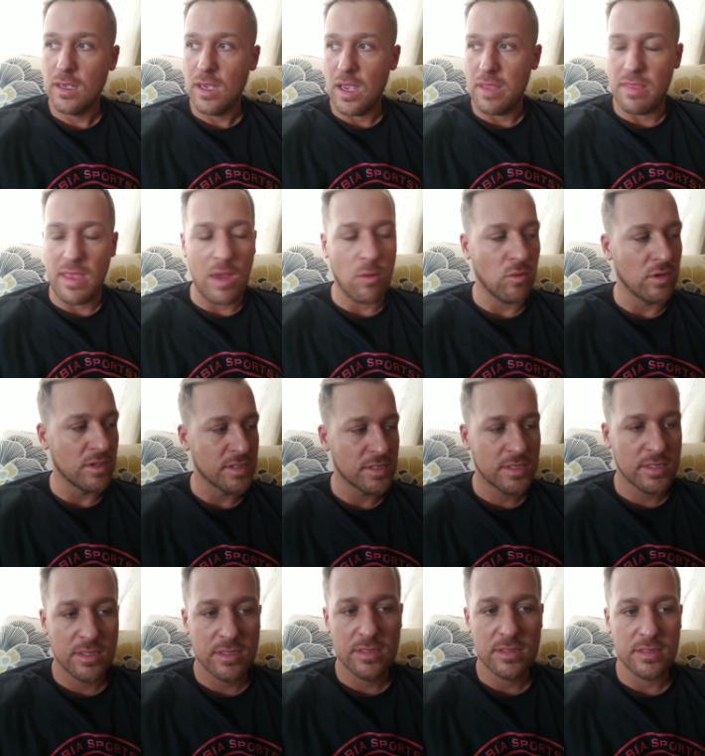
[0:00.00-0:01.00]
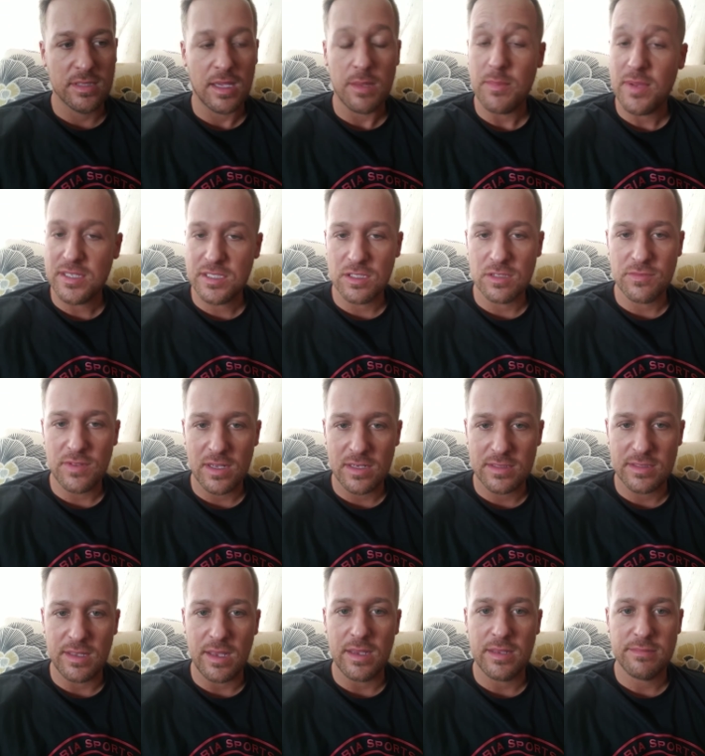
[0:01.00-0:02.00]
And that was get myself out of
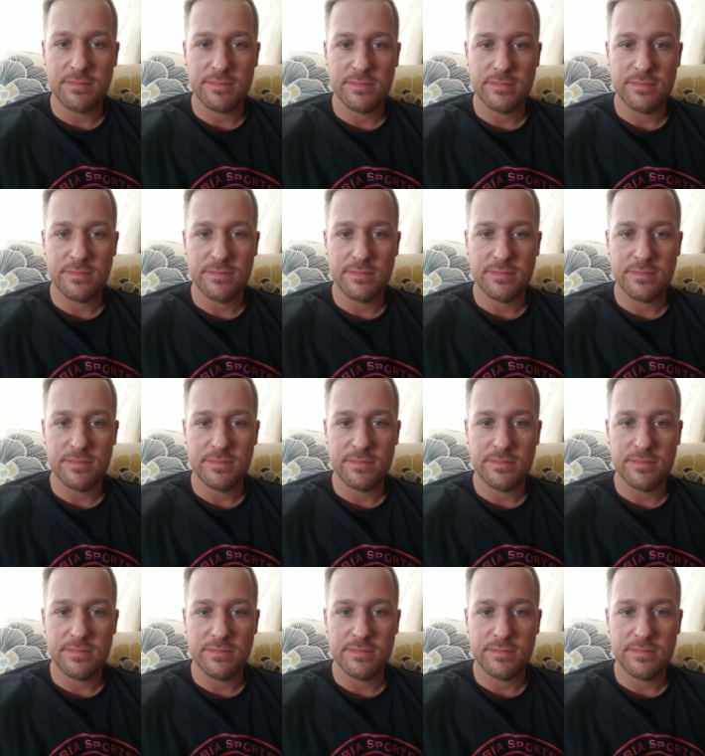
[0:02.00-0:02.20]
debt